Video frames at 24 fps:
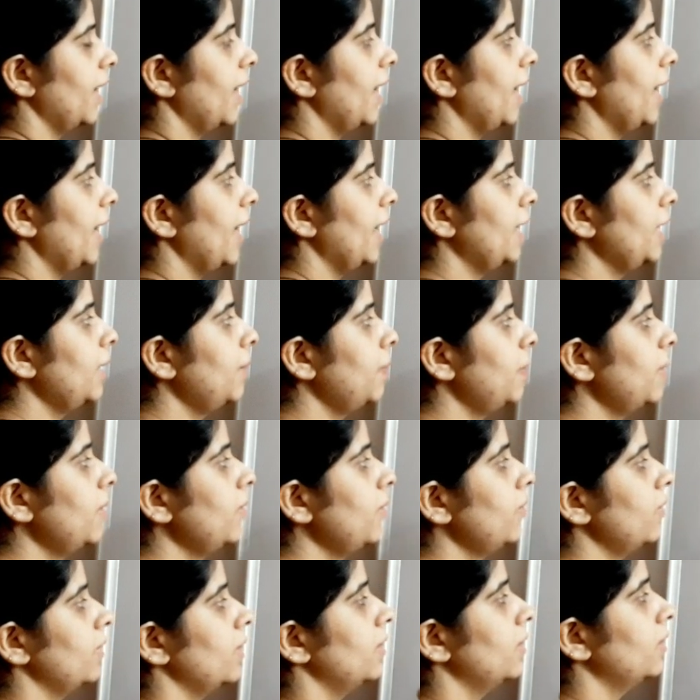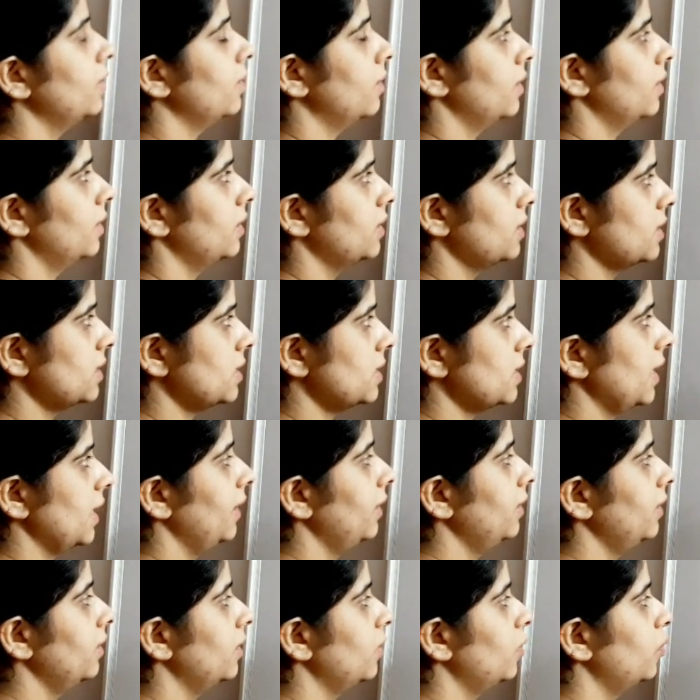ATP will
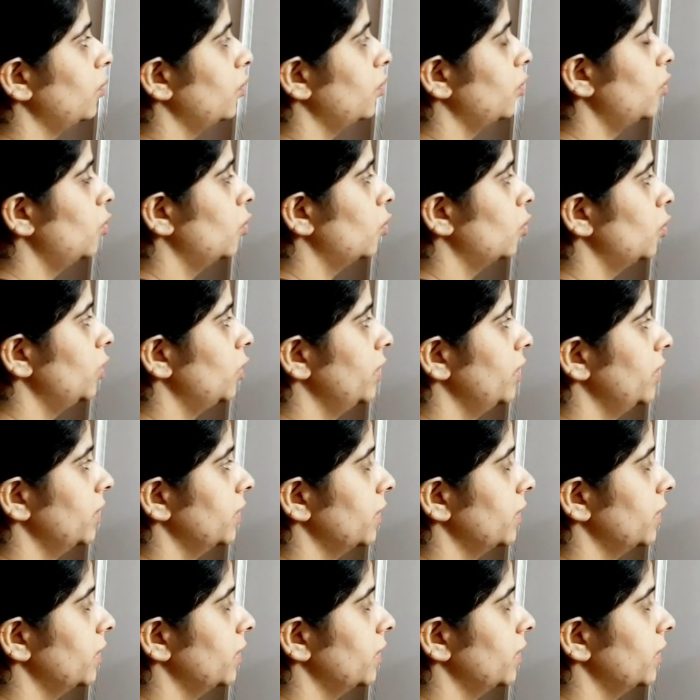send the food,